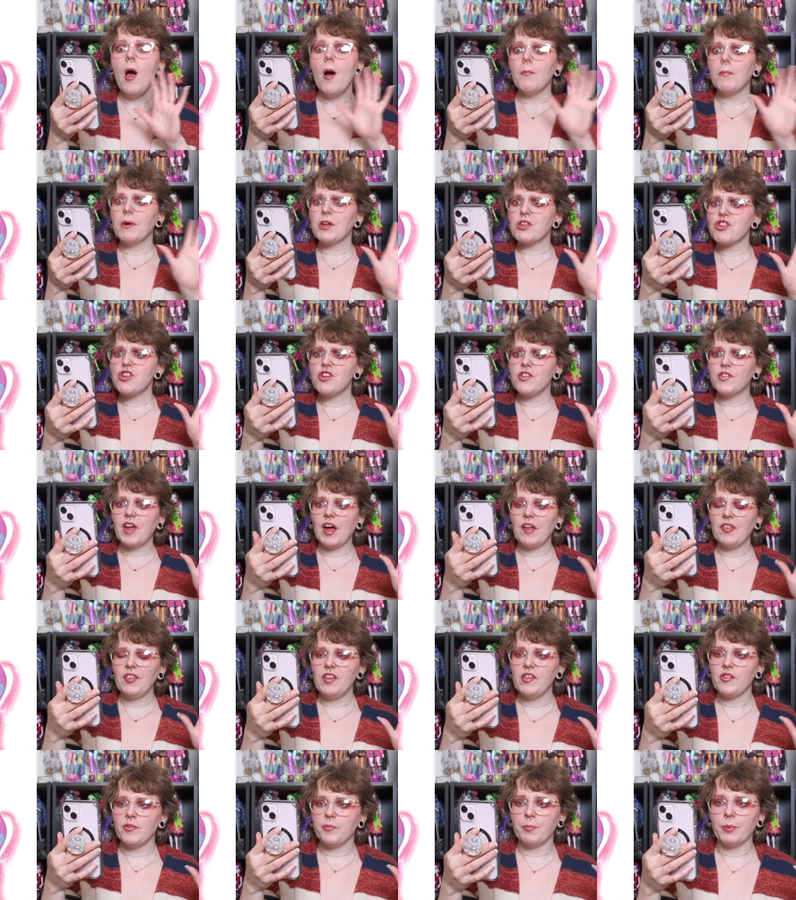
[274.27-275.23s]
but she's got
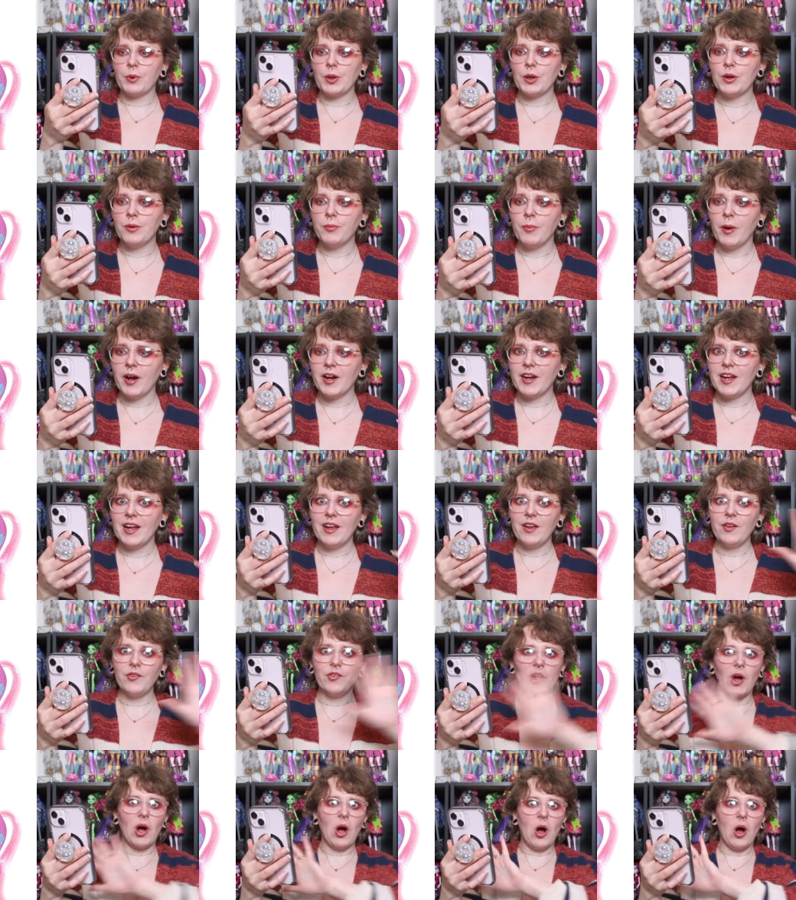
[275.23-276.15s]
these blue markings